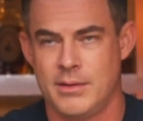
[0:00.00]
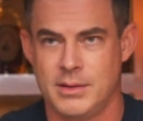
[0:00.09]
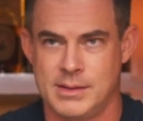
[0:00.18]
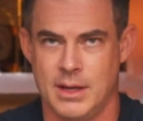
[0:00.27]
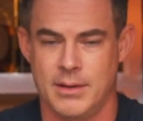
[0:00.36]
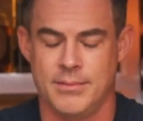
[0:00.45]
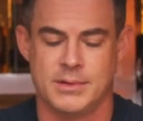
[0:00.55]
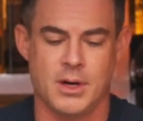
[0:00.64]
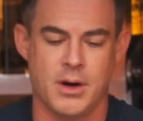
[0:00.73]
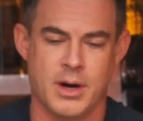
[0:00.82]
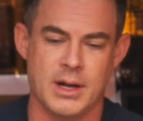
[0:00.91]
See, it's
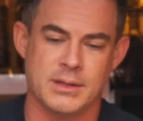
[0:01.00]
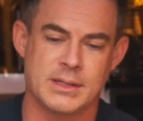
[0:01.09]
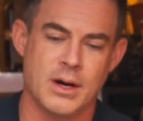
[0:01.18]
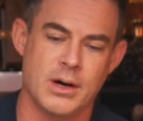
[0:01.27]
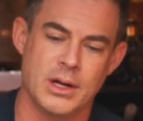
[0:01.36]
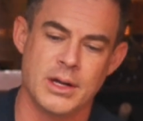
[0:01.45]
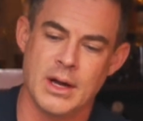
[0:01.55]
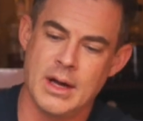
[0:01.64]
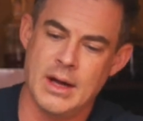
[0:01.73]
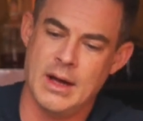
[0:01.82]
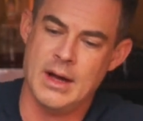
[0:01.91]
already installed.
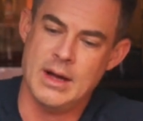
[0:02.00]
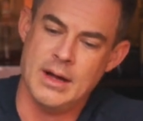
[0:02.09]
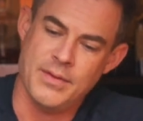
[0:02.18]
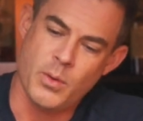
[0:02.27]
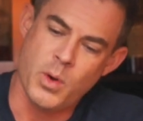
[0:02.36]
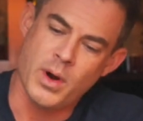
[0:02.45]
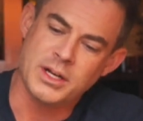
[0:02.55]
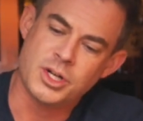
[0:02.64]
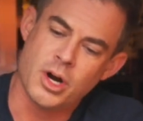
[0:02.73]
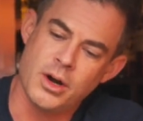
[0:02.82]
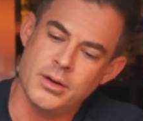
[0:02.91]
Then we want
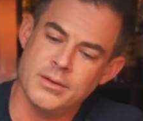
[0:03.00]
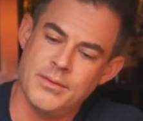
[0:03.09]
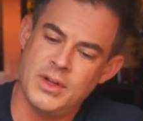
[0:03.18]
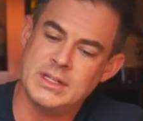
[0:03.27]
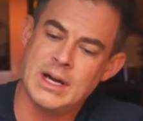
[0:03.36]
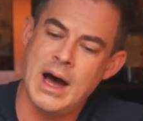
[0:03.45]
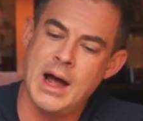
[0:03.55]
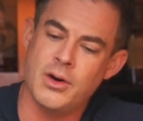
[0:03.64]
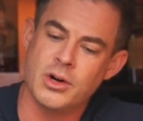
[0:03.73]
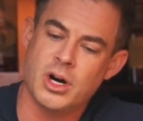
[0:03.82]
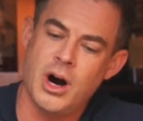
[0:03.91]
to turn the
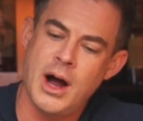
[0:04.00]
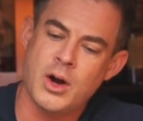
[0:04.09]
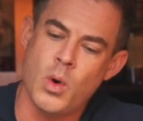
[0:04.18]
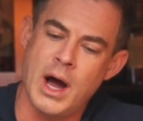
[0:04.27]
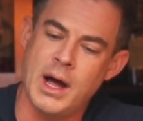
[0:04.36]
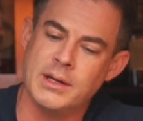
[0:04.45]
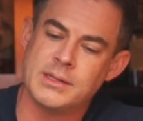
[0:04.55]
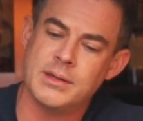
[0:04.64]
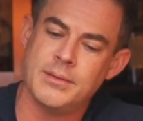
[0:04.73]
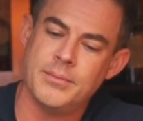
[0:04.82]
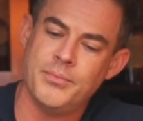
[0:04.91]
dial
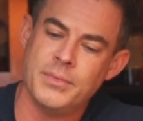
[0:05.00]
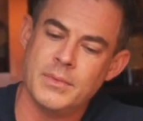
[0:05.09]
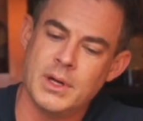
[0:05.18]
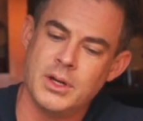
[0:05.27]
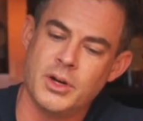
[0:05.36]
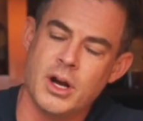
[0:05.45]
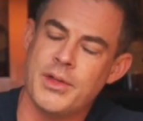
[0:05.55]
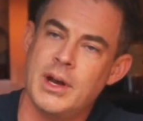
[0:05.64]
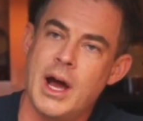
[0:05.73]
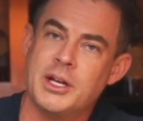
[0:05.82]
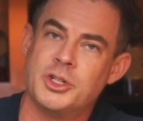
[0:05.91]
clockwise. You'll hear the
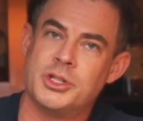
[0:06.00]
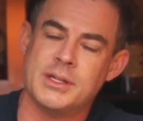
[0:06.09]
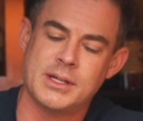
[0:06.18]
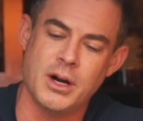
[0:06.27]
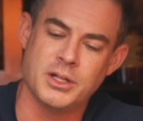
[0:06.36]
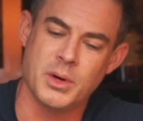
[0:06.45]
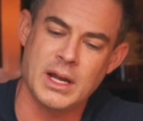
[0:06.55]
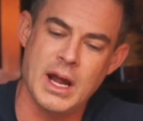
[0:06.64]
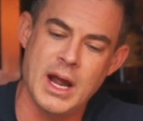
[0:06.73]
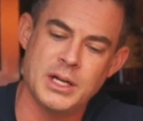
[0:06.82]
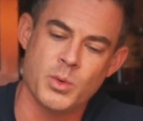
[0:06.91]
nitrogen start to
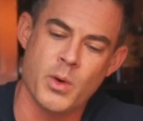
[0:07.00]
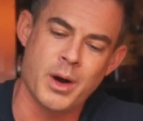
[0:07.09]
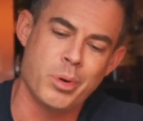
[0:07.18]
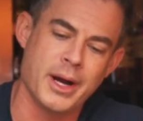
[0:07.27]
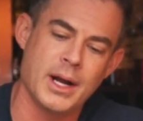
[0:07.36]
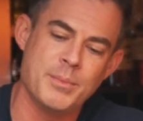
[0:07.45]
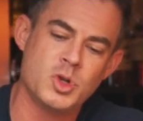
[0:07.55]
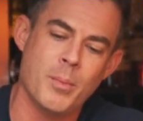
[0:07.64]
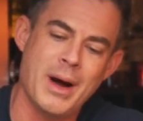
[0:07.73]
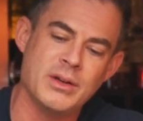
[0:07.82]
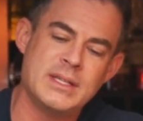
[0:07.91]
engage. We want to bring it up to
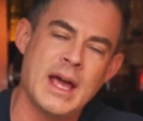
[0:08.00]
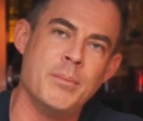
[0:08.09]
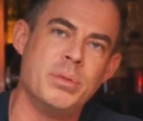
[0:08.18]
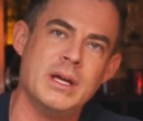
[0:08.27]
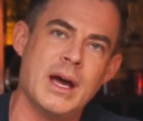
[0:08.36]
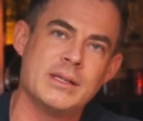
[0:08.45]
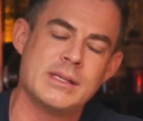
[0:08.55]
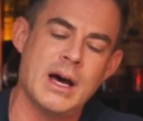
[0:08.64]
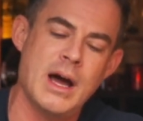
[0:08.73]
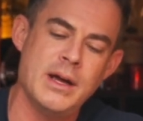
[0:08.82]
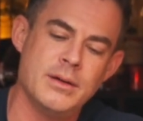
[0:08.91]
about 10
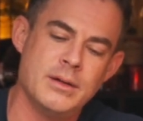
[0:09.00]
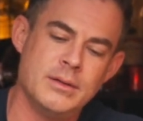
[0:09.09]
psi.